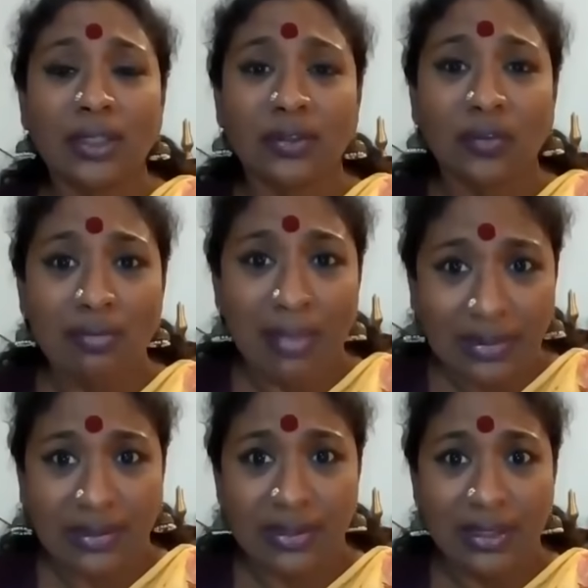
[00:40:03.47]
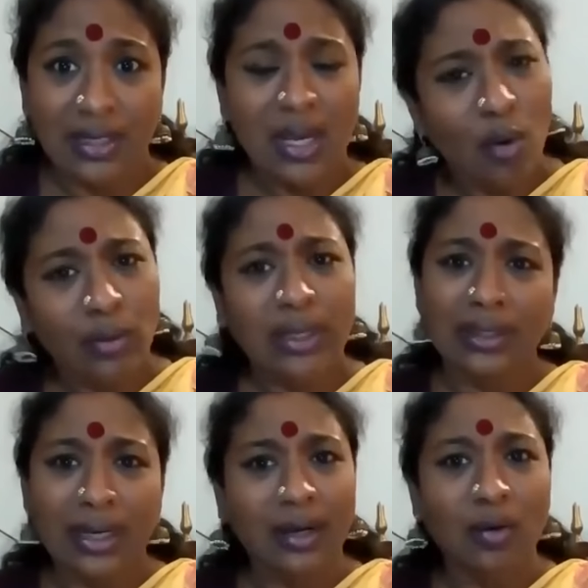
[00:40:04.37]
after 3 months. Okay,
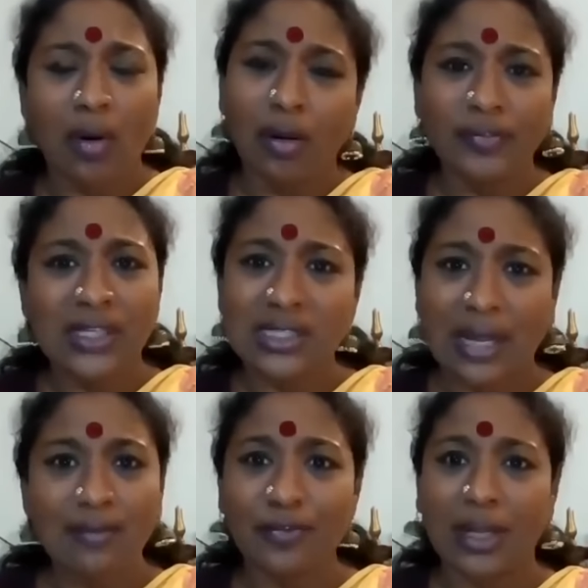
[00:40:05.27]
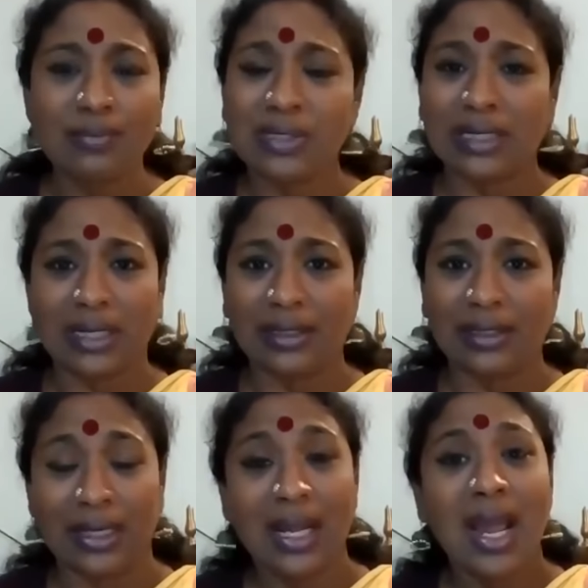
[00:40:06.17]
there are all of these time frames that are
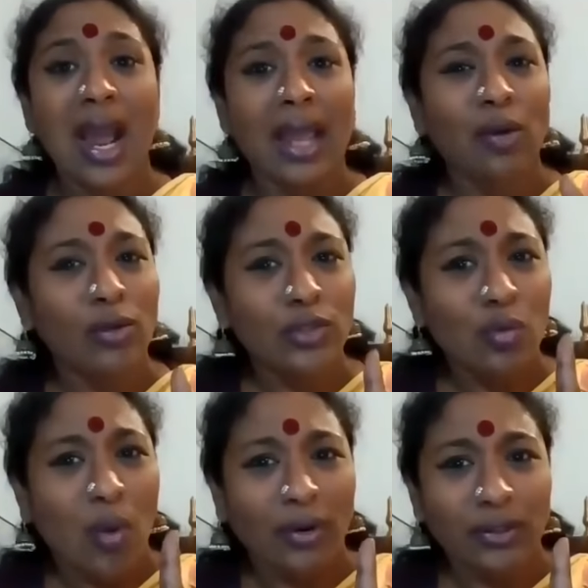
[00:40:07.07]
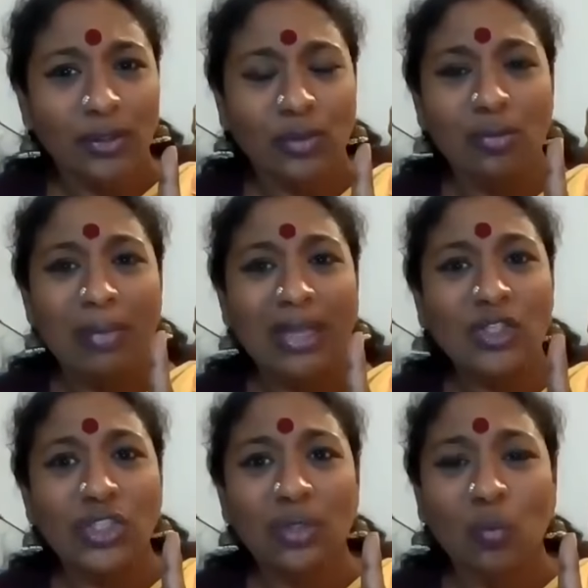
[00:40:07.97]
there. I also wanted to
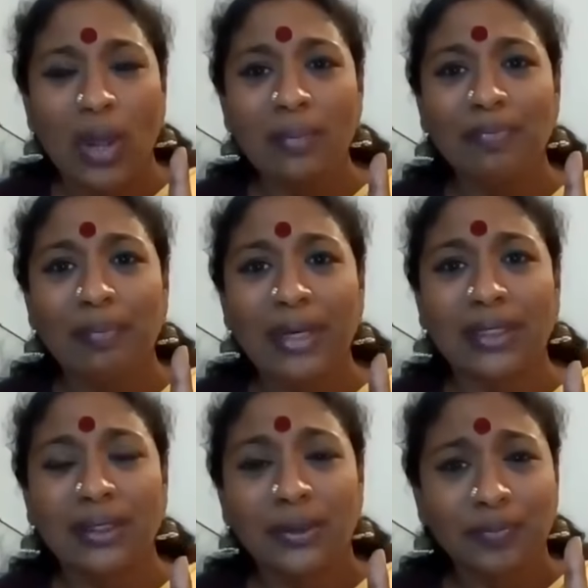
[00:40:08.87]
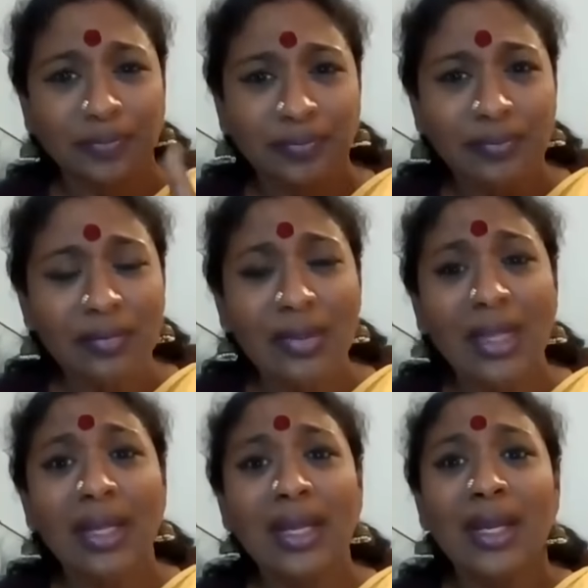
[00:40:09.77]
mention one bit
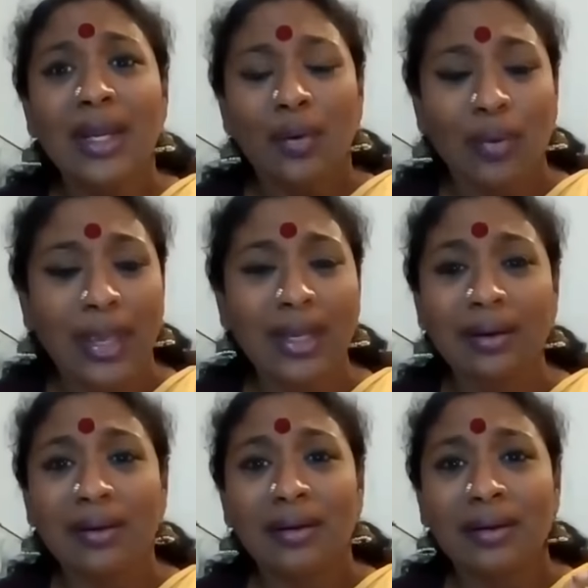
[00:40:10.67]
where